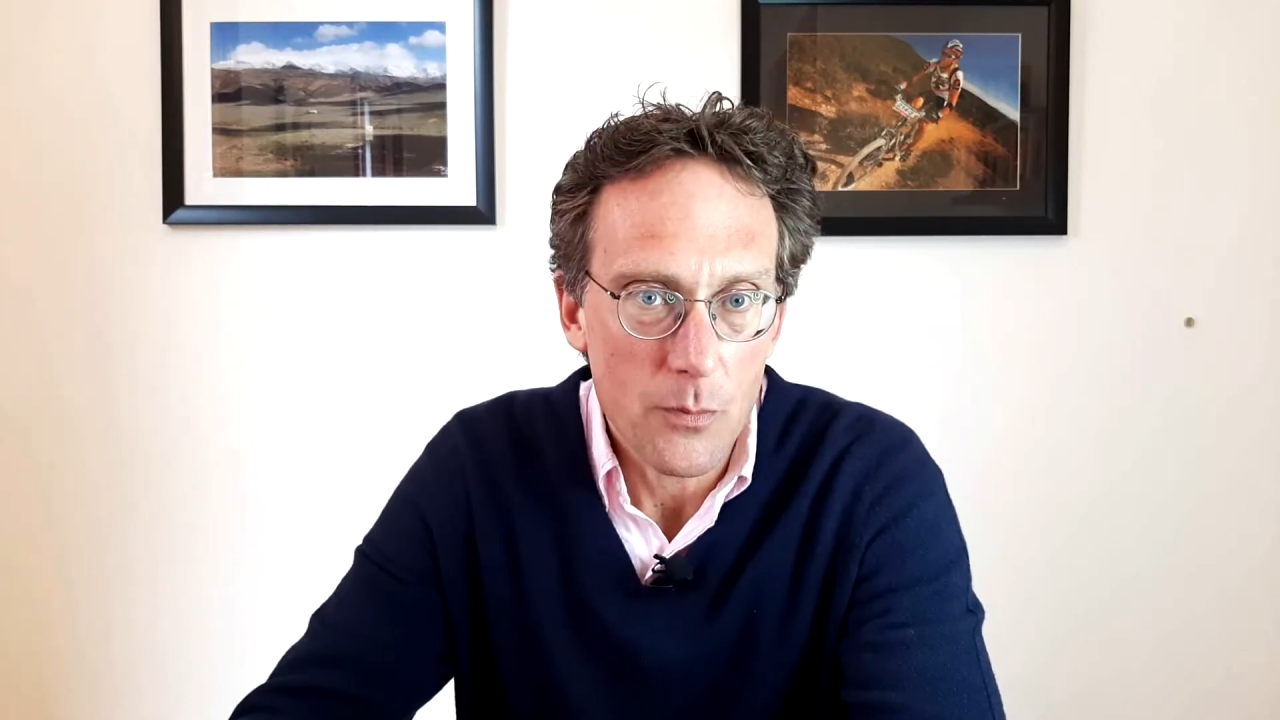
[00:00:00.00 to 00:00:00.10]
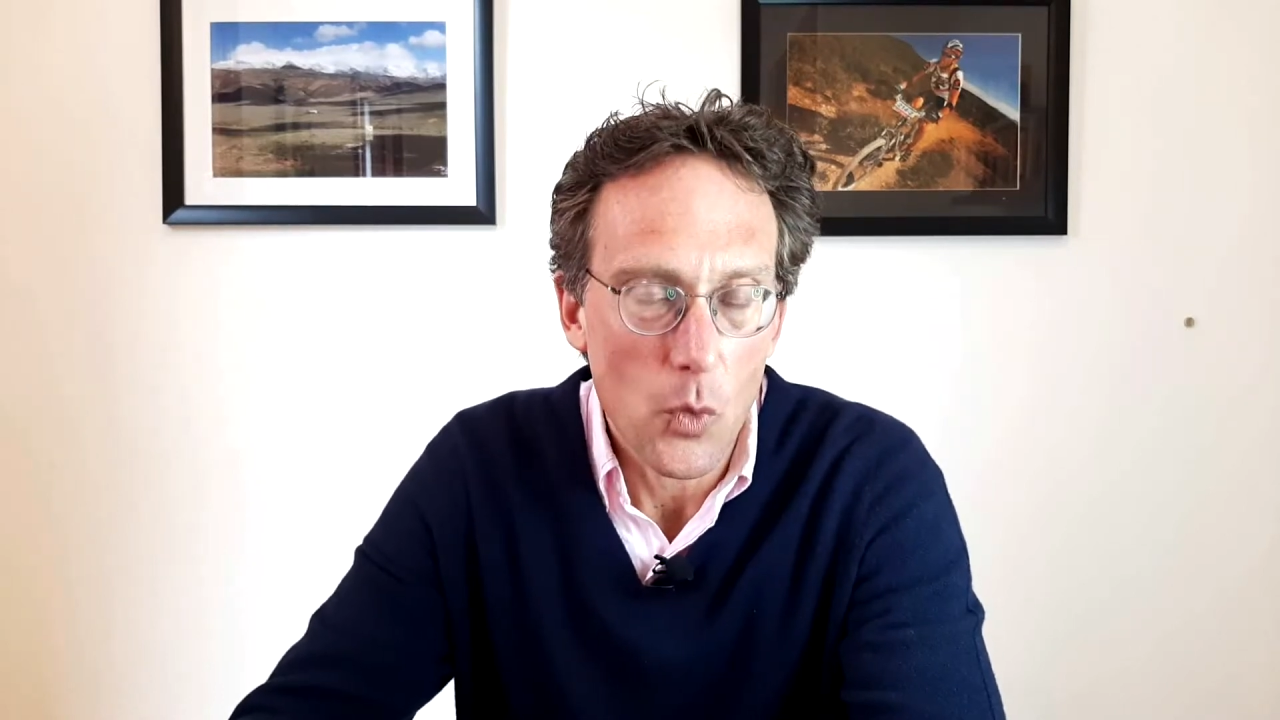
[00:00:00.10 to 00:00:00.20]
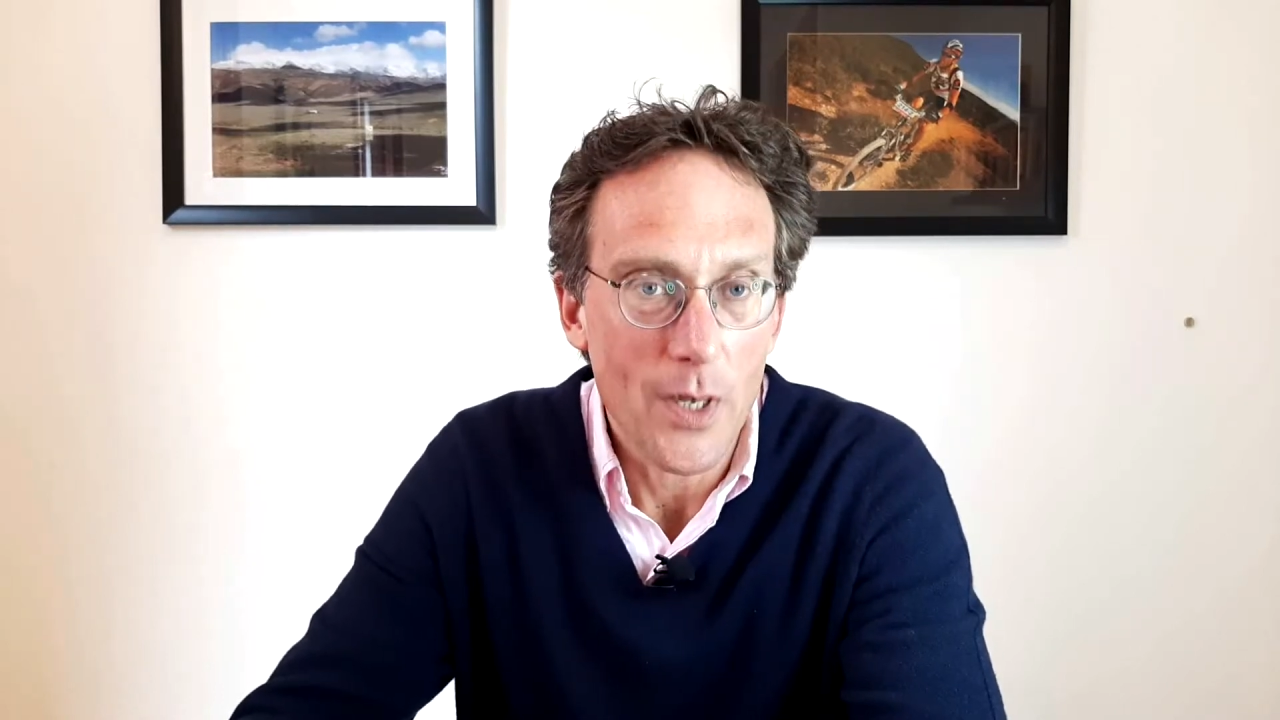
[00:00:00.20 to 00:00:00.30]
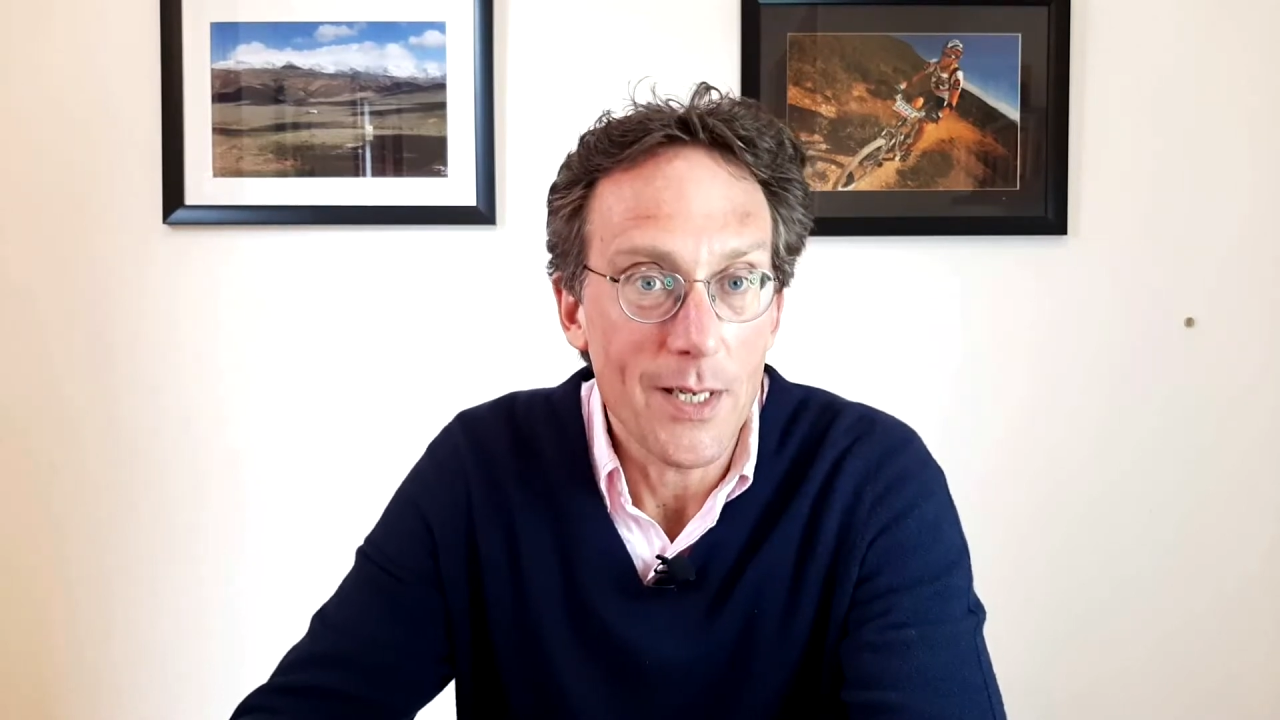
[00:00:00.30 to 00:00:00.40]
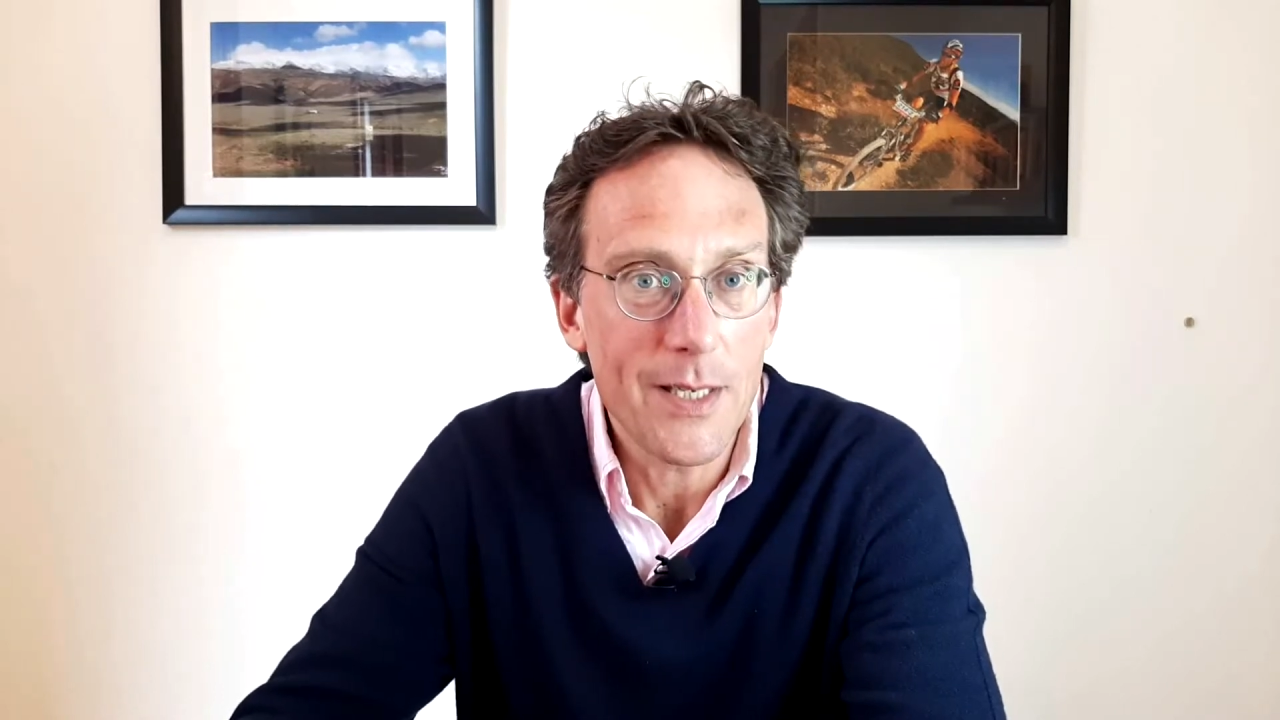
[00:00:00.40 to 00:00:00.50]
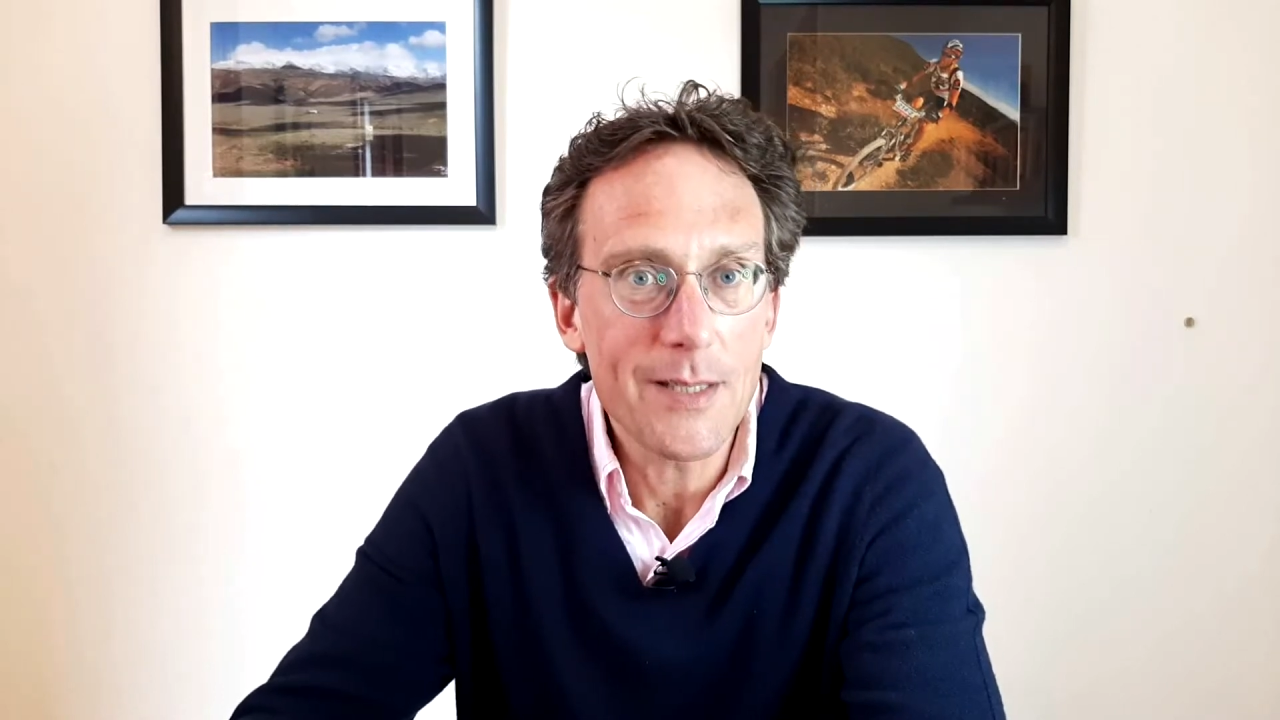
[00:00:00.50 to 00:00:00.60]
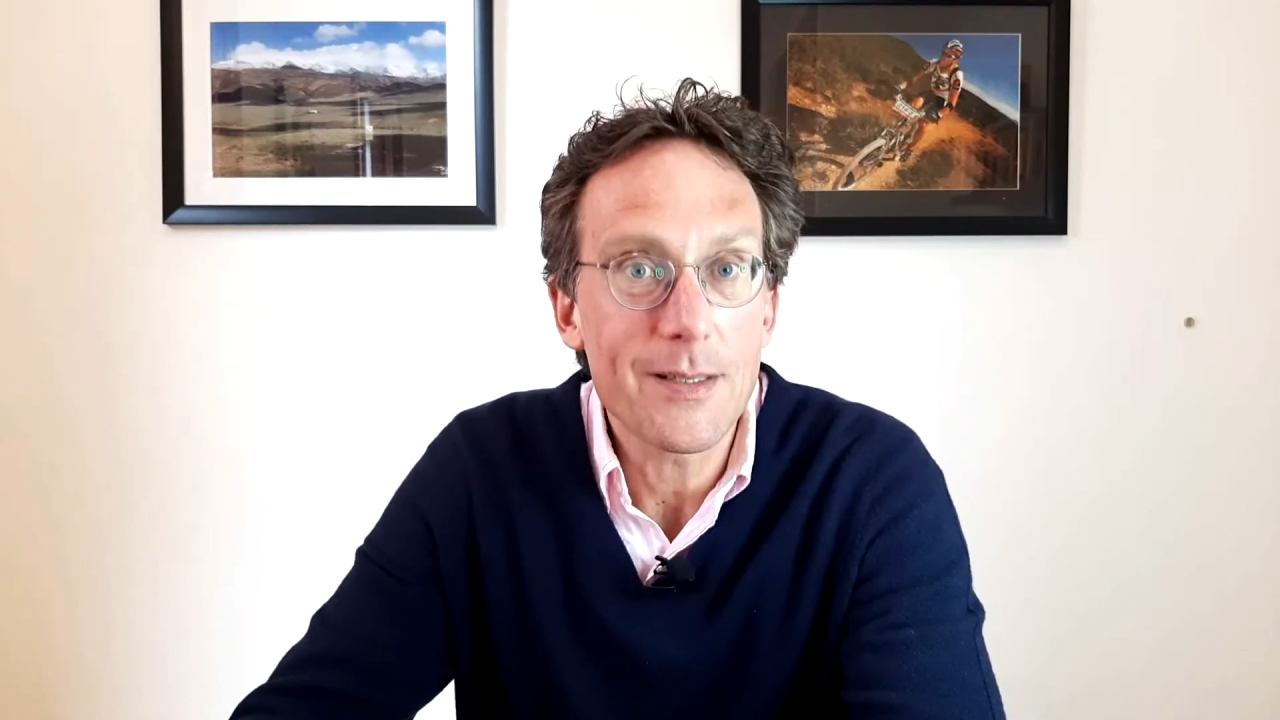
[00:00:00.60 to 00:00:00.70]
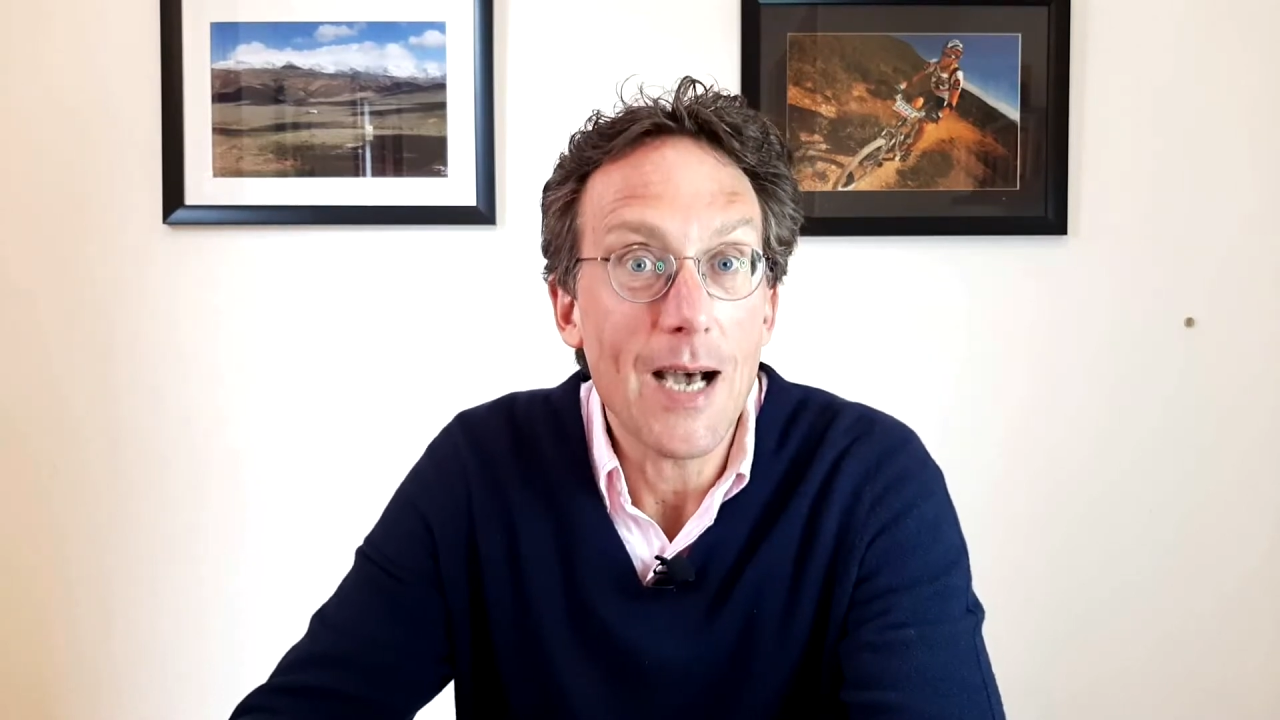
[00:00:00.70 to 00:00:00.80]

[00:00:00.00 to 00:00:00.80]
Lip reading: or at least the